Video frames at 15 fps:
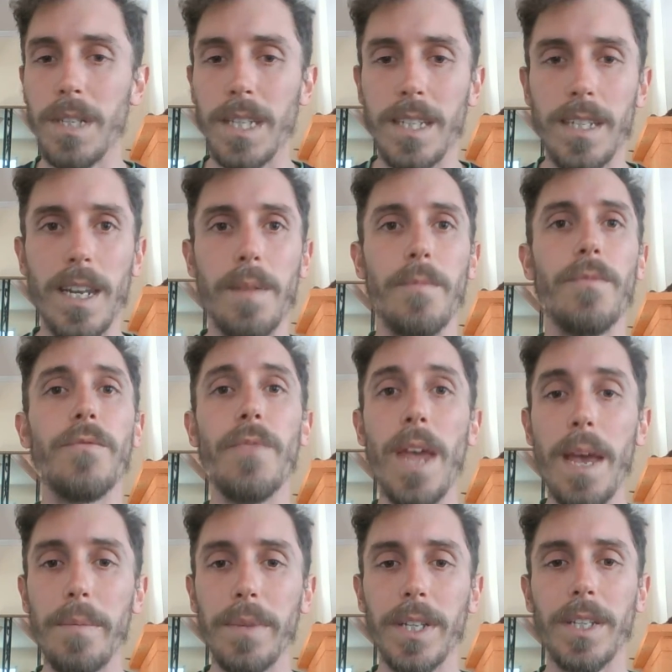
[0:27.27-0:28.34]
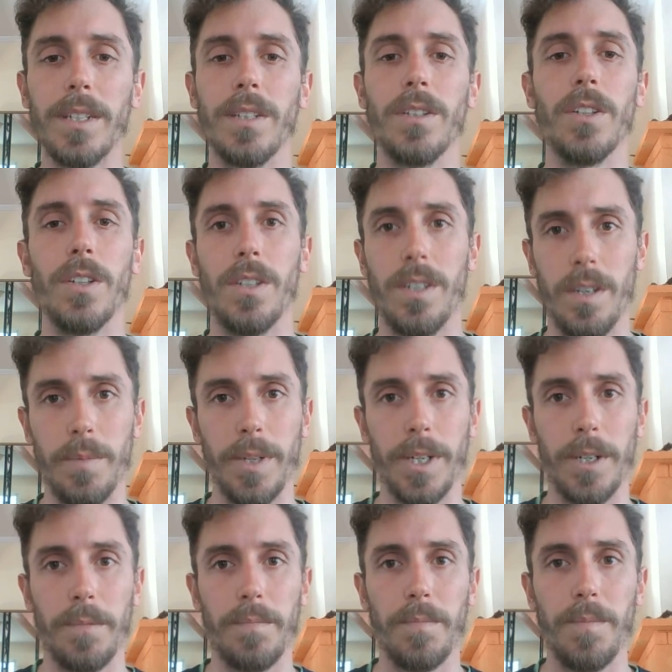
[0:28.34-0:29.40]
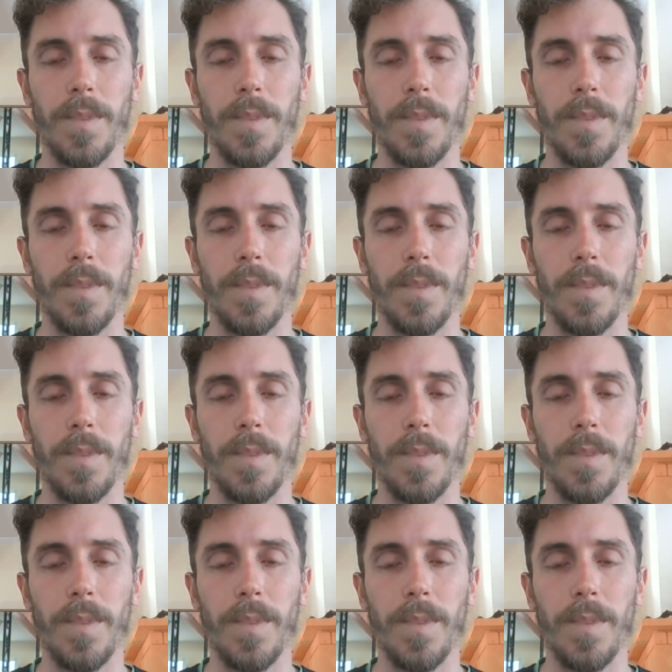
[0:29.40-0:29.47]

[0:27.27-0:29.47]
in the same family look similar.